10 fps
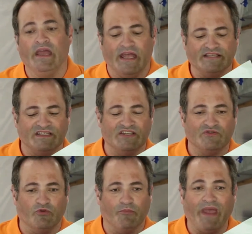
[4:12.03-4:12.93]
And
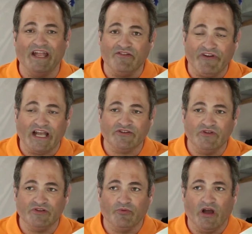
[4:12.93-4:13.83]
since we're
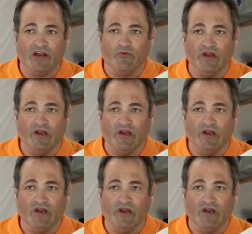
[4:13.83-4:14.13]
manufacturing this product,